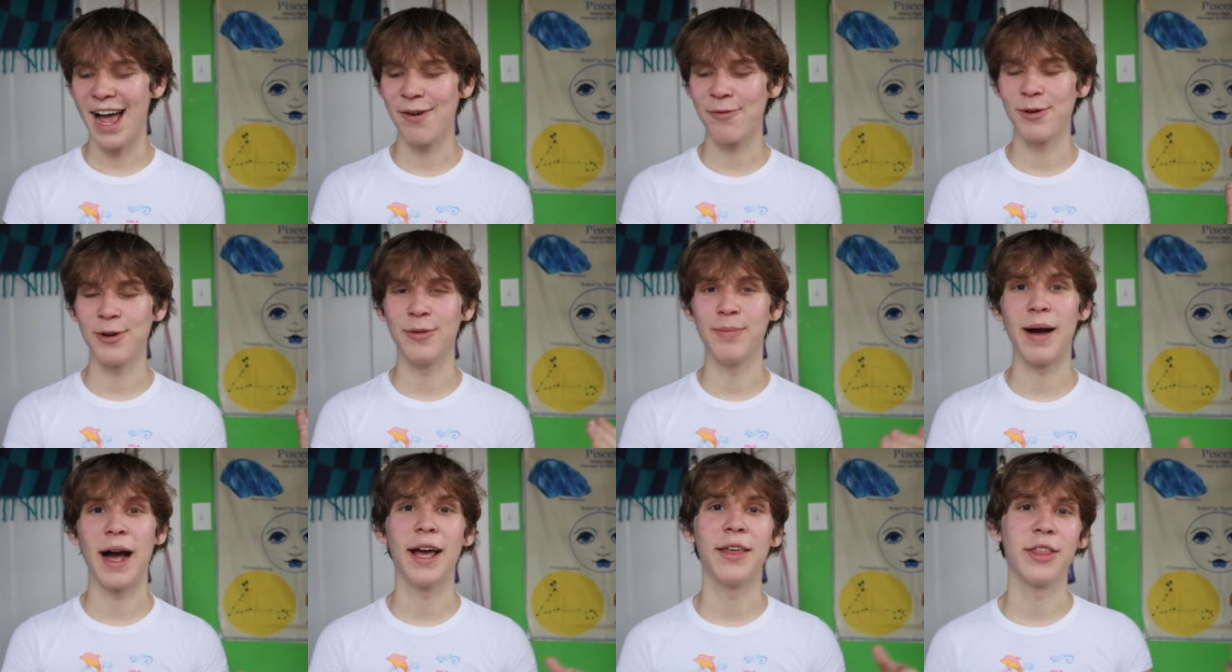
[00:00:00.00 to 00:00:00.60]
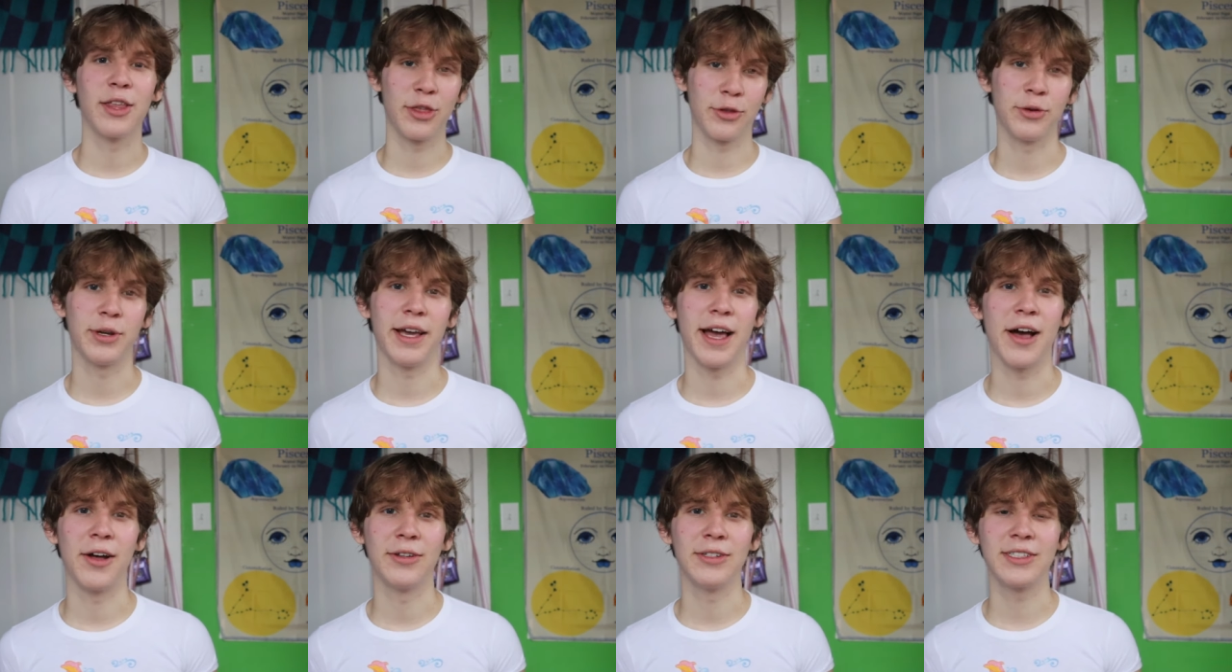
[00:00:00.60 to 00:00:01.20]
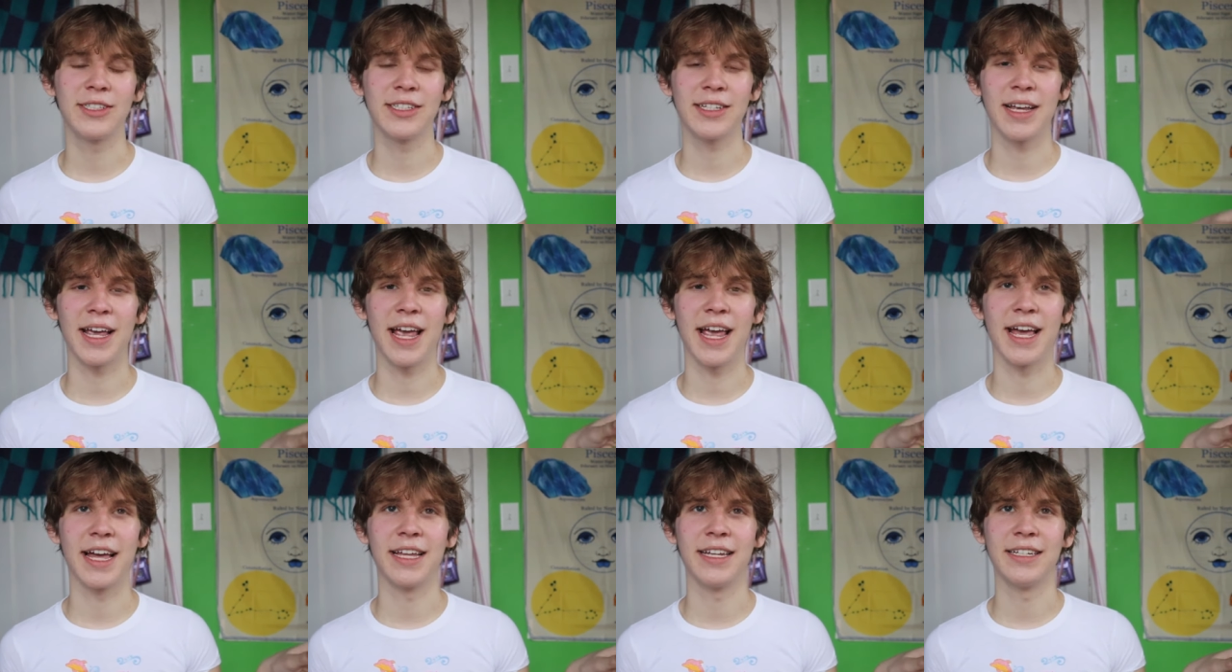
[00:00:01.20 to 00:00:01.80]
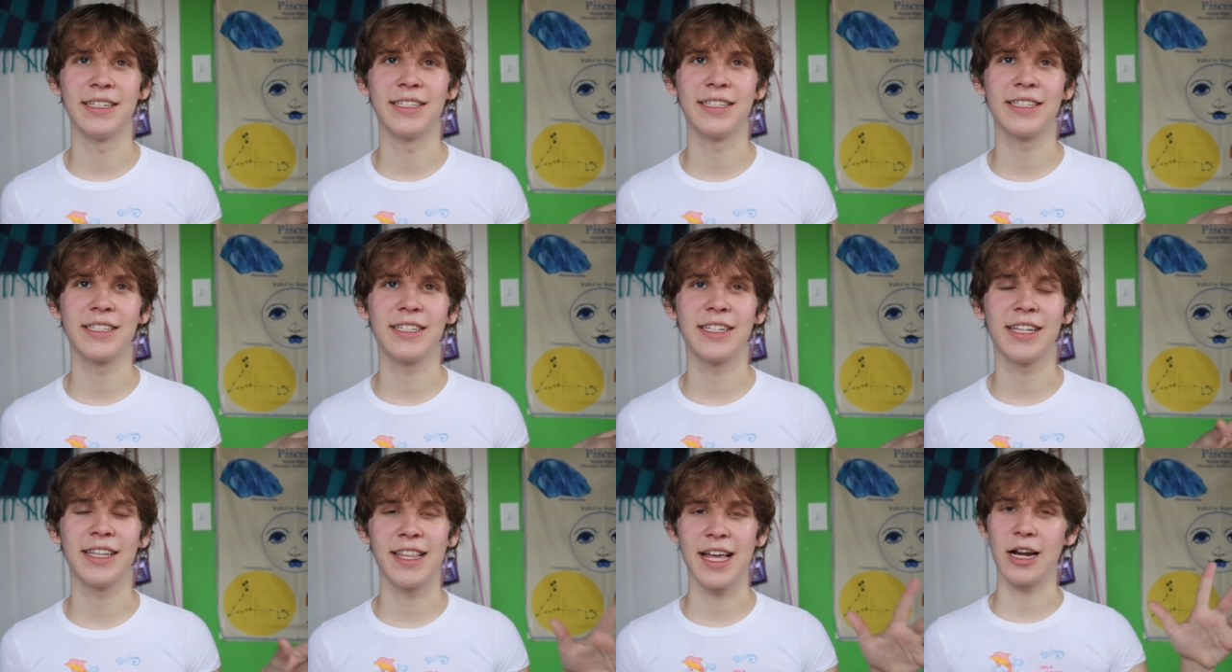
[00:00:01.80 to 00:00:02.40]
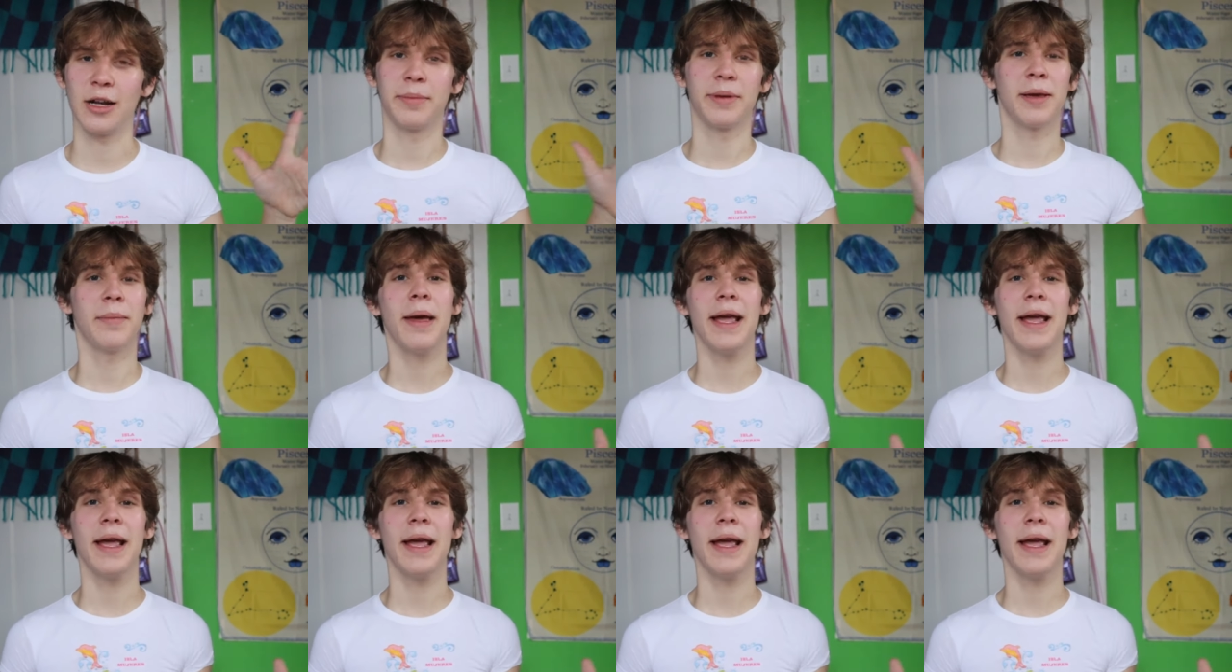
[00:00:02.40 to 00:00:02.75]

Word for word: I will buy the three ounce and that'll be